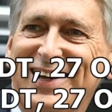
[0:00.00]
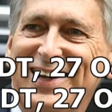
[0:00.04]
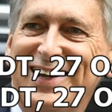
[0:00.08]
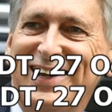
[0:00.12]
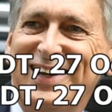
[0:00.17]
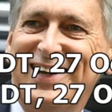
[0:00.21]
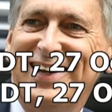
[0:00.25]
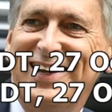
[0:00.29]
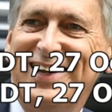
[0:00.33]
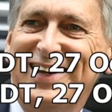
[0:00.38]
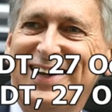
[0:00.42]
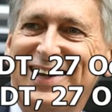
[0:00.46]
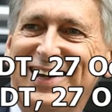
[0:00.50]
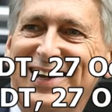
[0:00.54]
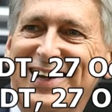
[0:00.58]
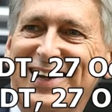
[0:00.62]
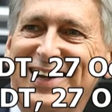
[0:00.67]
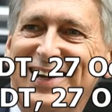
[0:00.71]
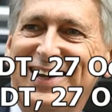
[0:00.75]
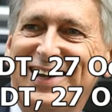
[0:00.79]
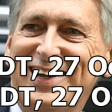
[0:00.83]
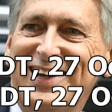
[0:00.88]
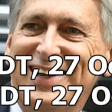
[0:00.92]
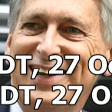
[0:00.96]

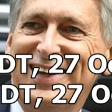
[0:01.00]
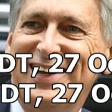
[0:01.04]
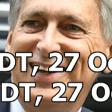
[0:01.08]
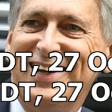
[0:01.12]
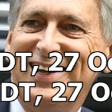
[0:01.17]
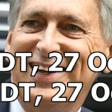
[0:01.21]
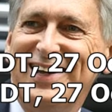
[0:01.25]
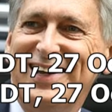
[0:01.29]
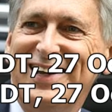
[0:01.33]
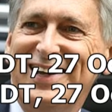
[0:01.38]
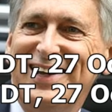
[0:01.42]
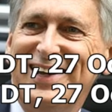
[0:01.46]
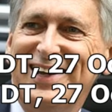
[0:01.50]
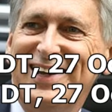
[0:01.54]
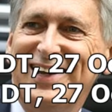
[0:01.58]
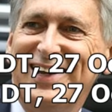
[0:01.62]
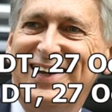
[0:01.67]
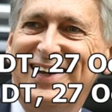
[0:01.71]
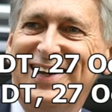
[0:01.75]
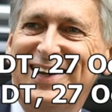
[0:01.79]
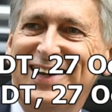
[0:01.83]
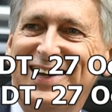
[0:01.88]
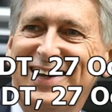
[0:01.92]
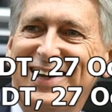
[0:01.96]

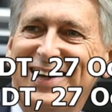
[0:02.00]
(silence)